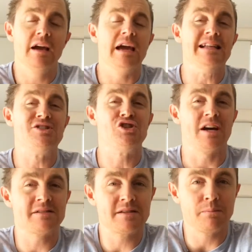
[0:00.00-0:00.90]
It's
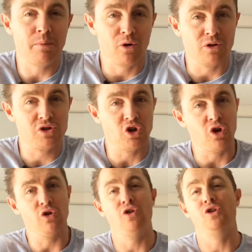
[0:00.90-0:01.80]
just as important to
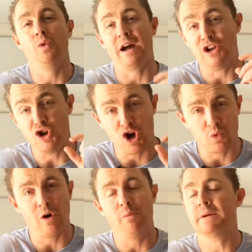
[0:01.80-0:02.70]
know who you are not
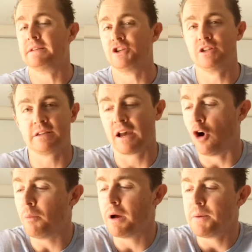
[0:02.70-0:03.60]
well positioned to
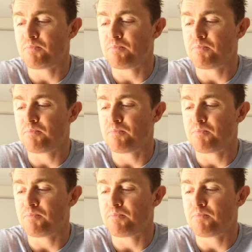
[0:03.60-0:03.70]
help